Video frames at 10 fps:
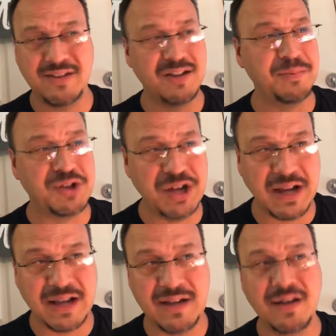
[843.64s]
sesame
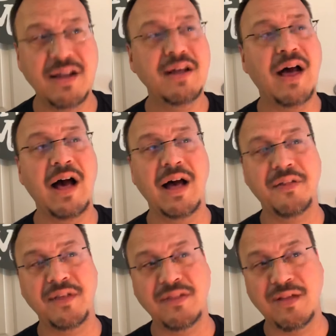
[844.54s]
chicken,
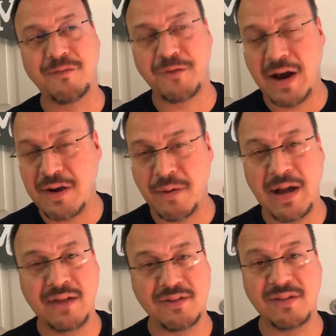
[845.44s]
the fried
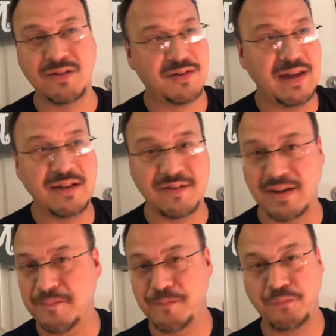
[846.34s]
rice, these are things
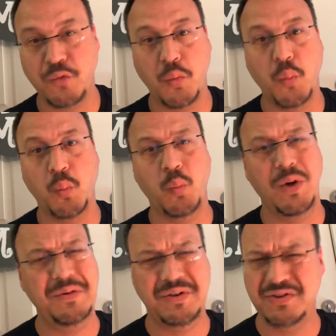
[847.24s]
that we
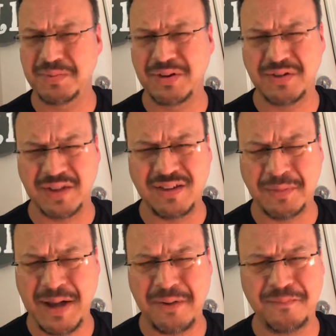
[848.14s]
always hear so many good things
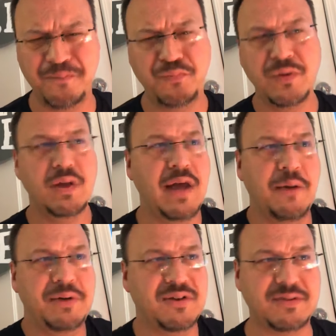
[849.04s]
about, and
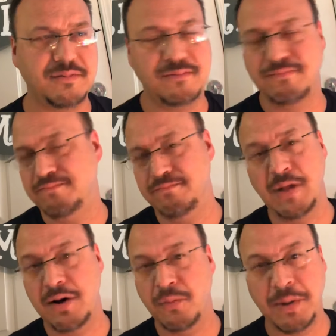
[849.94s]
we just,
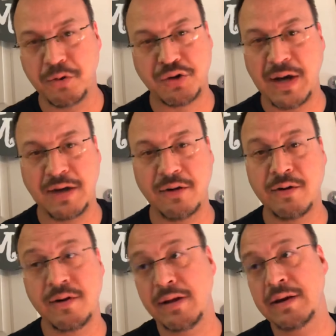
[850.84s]
I don't know, maybe we'll try it here
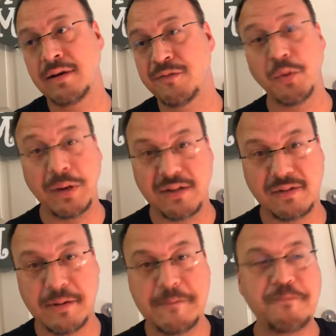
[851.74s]
in a few
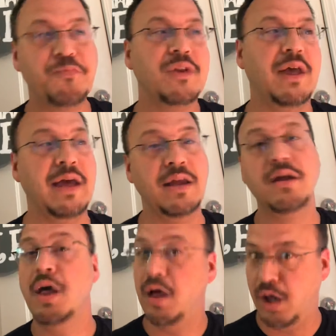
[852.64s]
weeks,
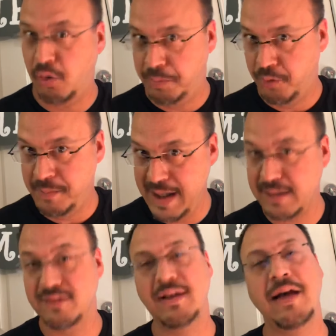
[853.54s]
and I'll report
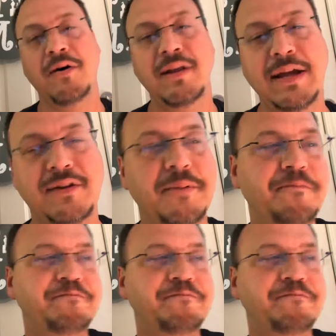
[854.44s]
back and say how I like it.